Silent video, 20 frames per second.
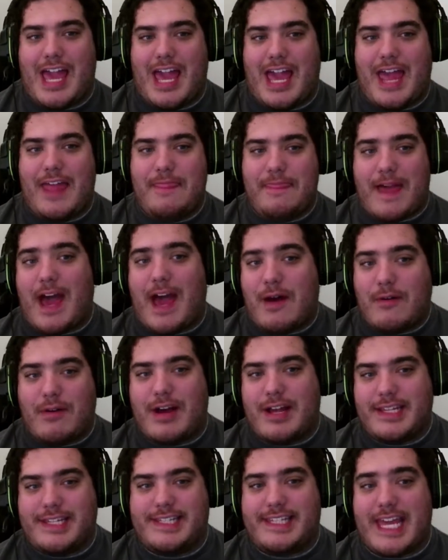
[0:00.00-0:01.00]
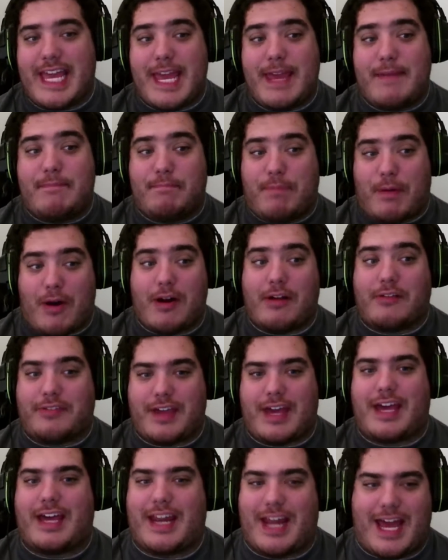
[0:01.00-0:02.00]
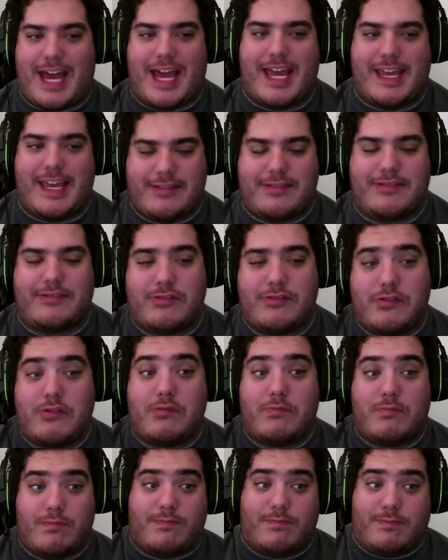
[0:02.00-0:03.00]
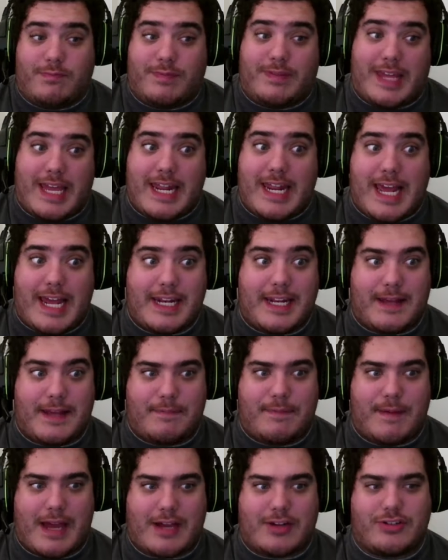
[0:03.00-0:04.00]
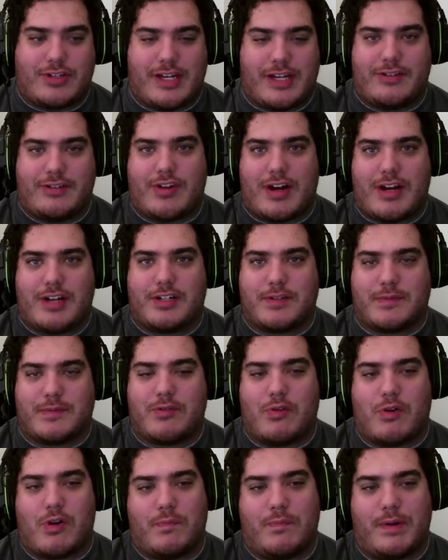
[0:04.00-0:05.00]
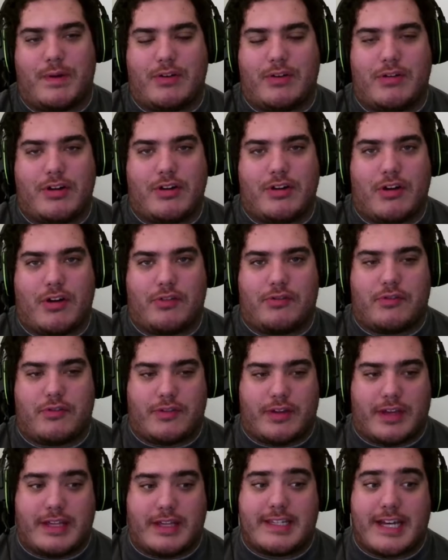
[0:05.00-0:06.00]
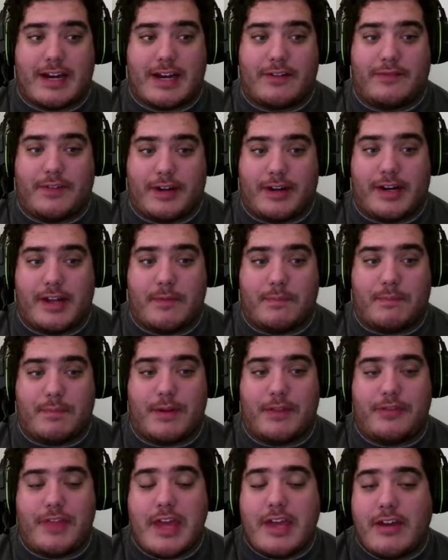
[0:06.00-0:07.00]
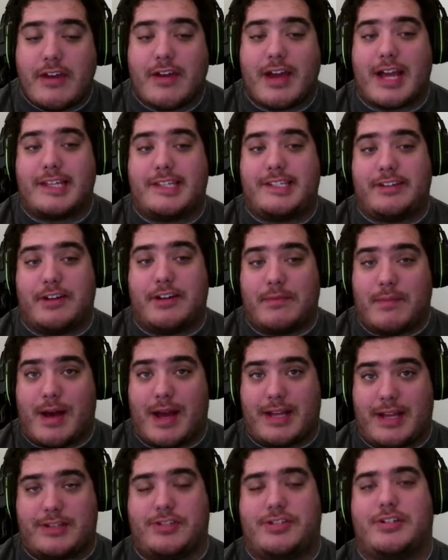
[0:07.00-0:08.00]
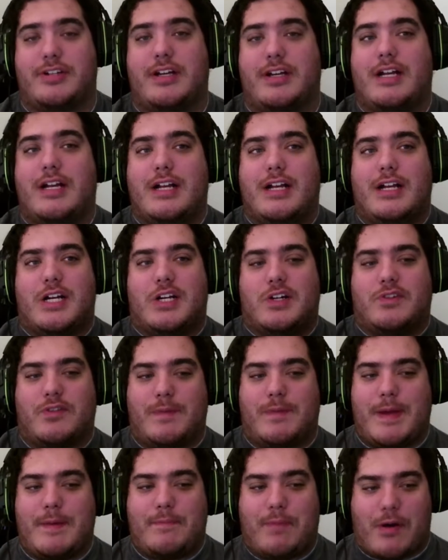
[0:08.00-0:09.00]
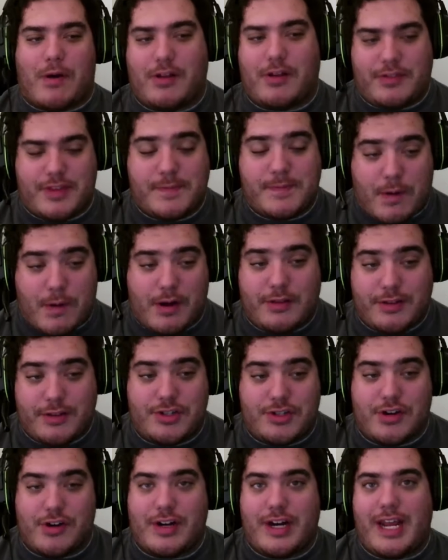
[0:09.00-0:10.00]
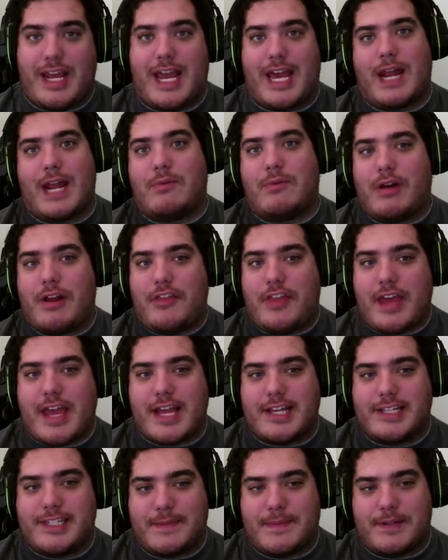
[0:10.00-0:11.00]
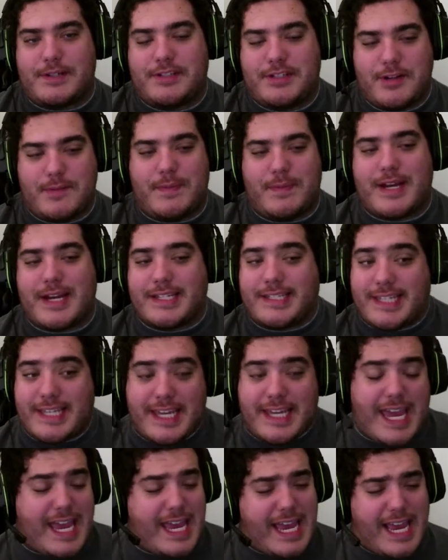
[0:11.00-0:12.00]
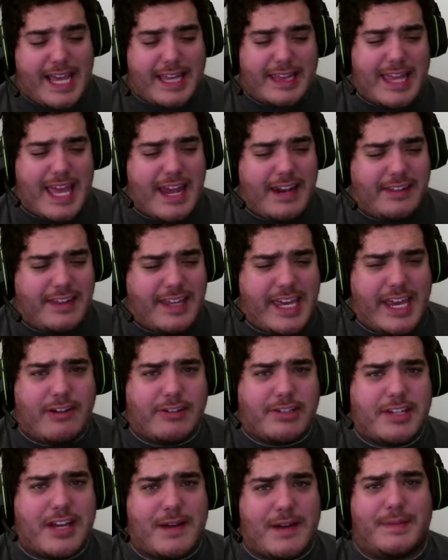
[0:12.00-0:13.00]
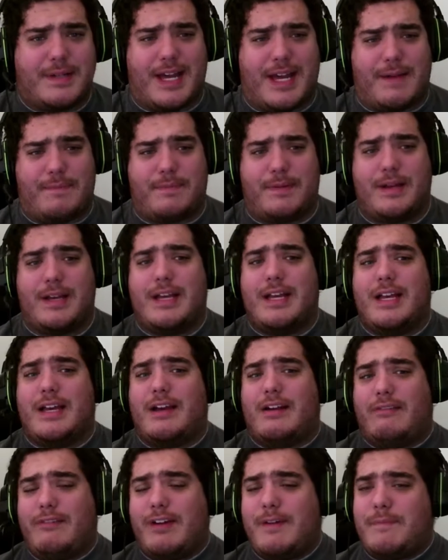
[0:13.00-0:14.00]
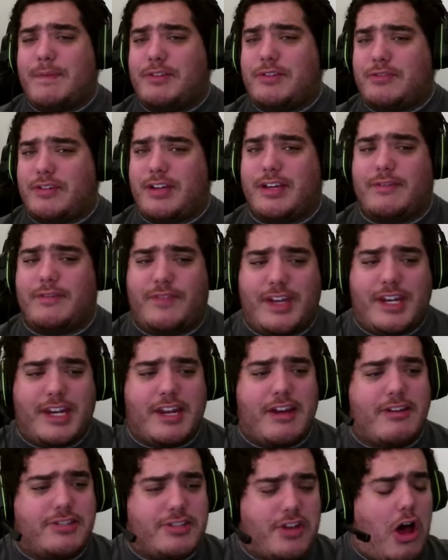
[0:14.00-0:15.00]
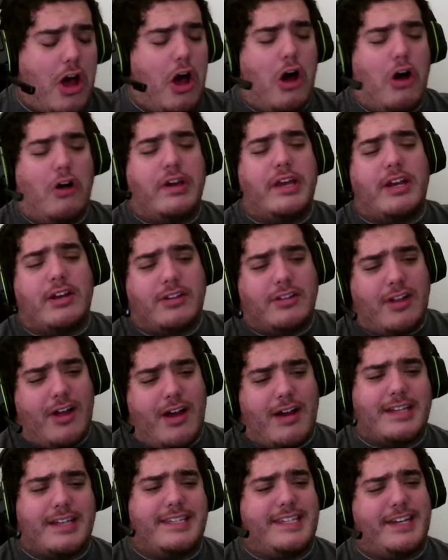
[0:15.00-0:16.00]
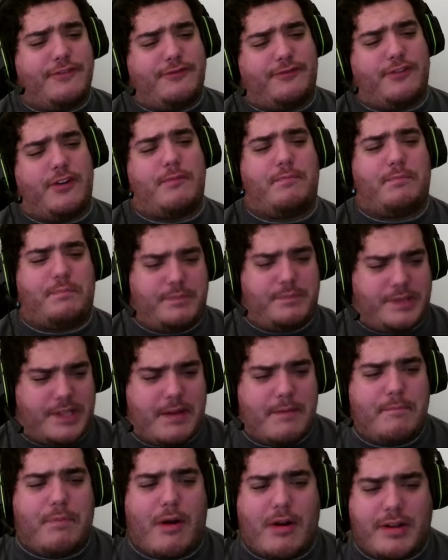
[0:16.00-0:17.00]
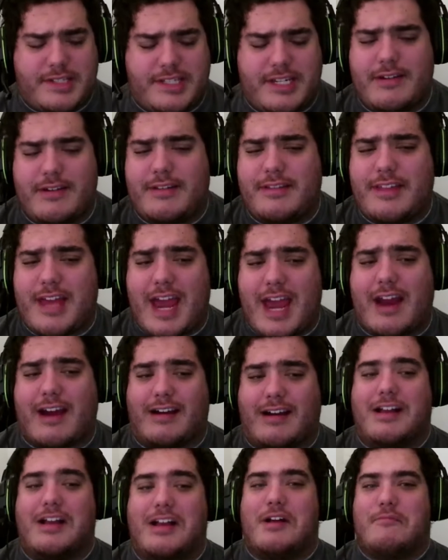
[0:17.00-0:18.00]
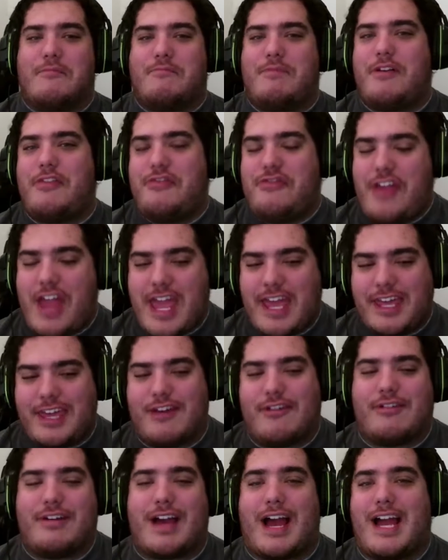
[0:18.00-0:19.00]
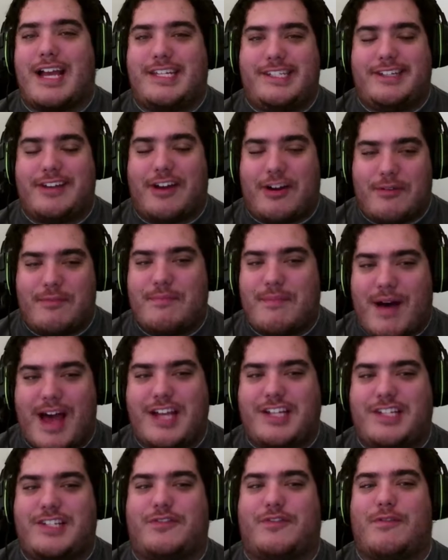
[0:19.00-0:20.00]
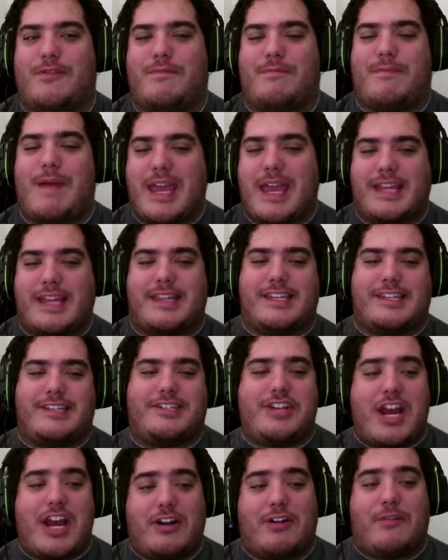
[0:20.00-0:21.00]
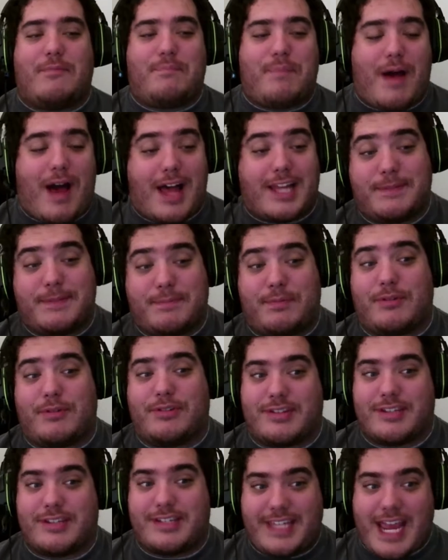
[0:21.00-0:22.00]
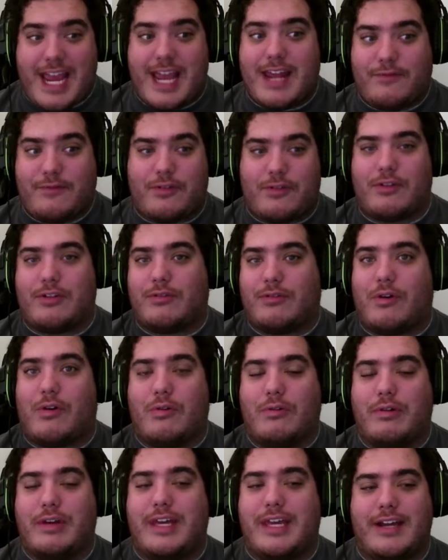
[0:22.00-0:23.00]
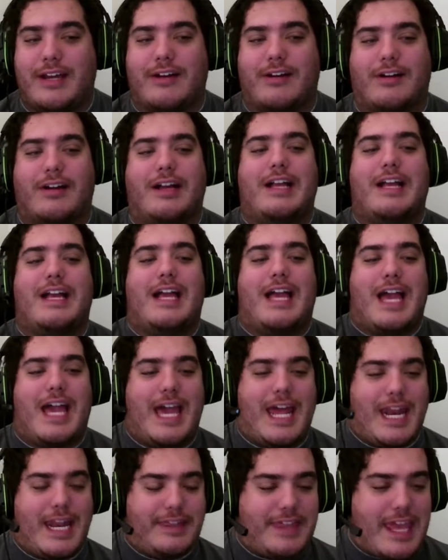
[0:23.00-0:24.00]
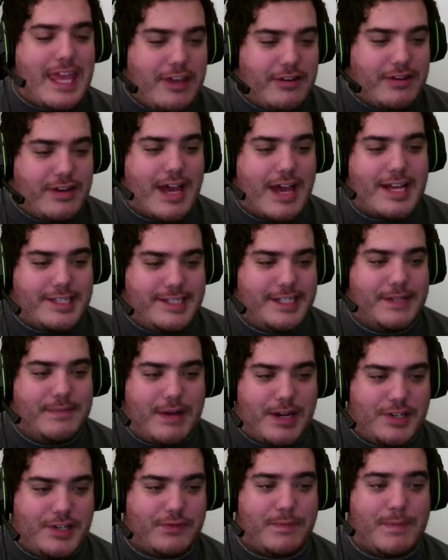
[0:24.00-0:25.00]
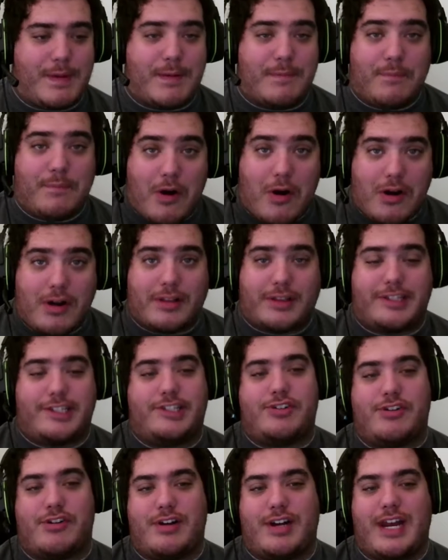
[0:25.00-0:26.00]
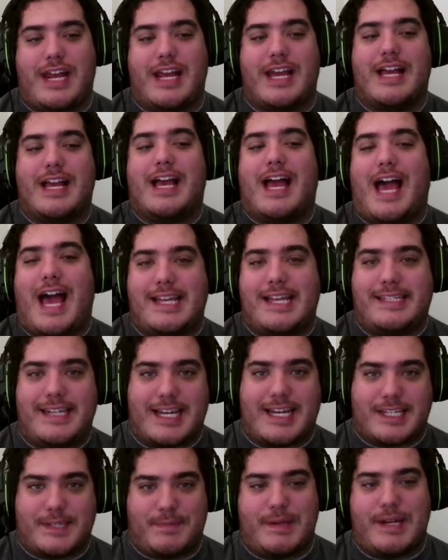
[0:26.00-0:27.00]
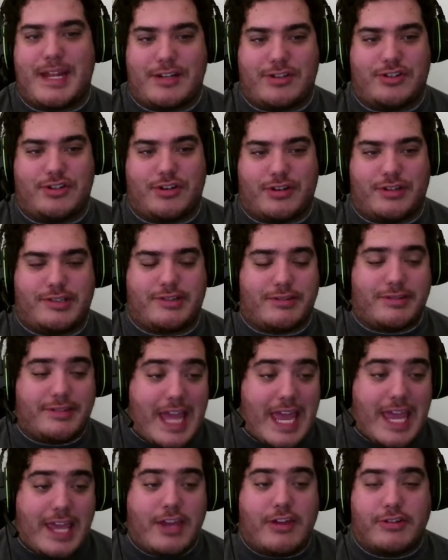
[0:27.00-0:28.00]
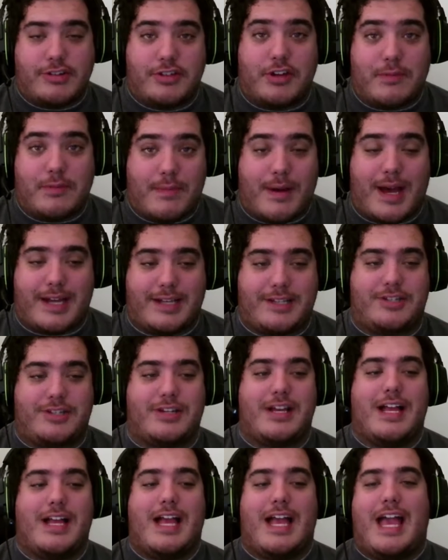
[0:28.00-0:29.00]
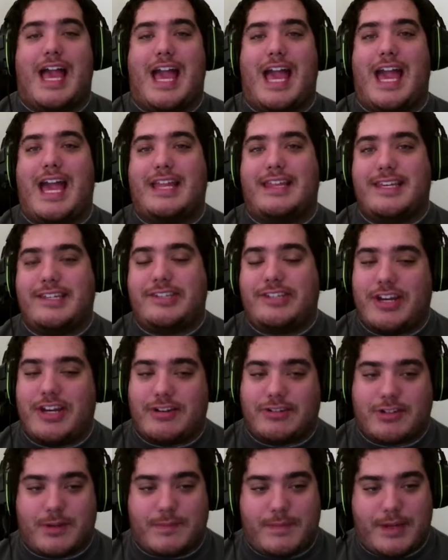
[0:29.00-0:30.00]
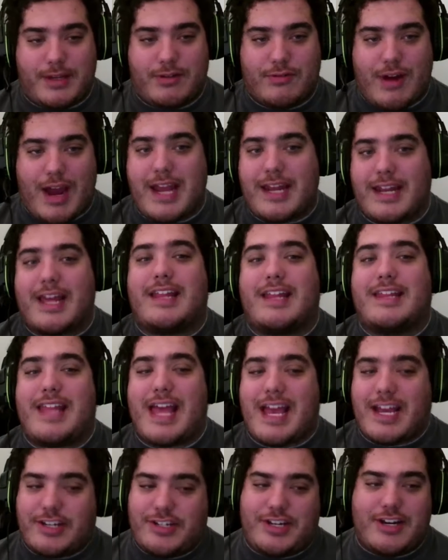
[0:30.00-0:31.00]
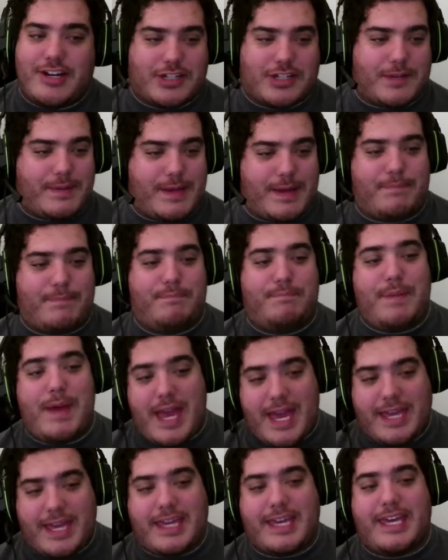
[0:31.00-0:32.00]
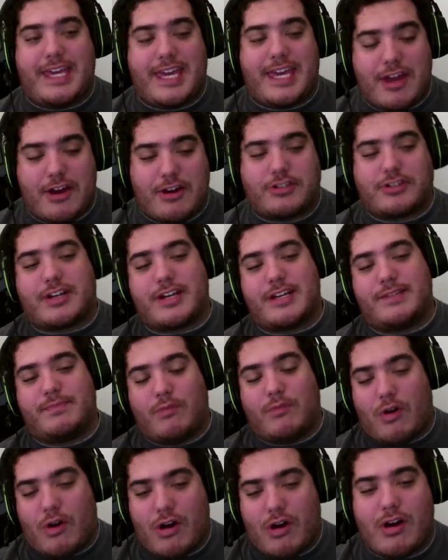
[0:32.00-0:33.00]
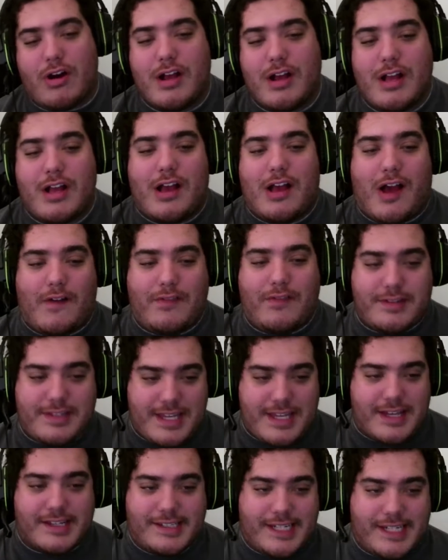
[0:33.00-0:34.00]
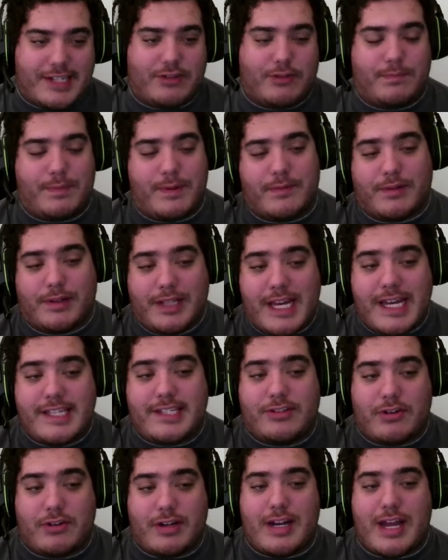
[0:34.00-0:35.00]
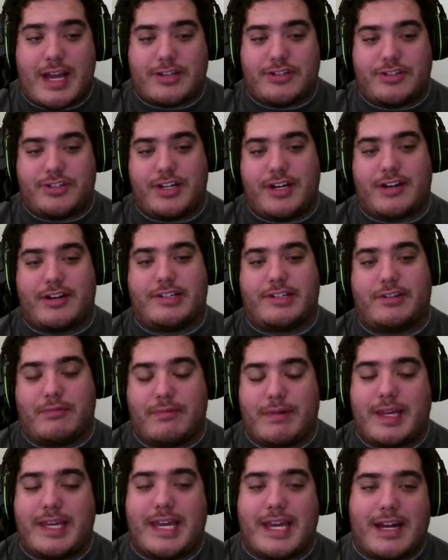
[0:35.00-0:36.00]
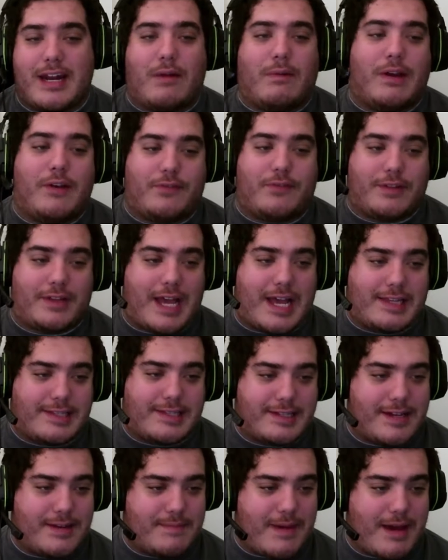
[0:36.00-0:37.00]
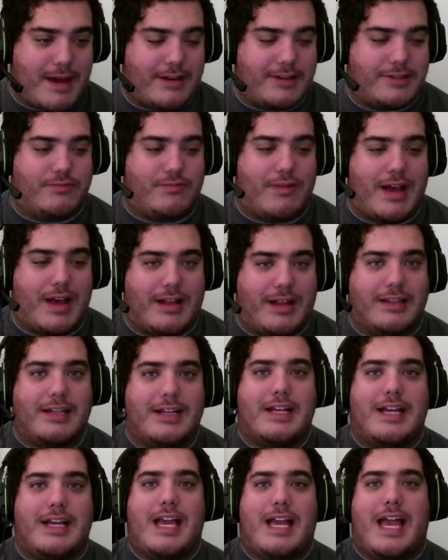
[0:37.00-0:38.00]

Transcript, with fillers: And that was the part that I did end up actually trying to record, but couldn't go through the entire video. But thank you guys so much for being part of this part of the journey. And I want to thank you guys so much, too, because the, the end of the year's coming up we've been doing videos all year long, except for some parts here and there. But thank you guys so much for making this channel possible to stand for a whole year. And thank you guys so much for being part of this journey as an exponential. So thank you so much. And this year's going to be great. Next year's going to be big, huge, because more of the DLCs will be released during next year. So we cannot wait for that to come out as well.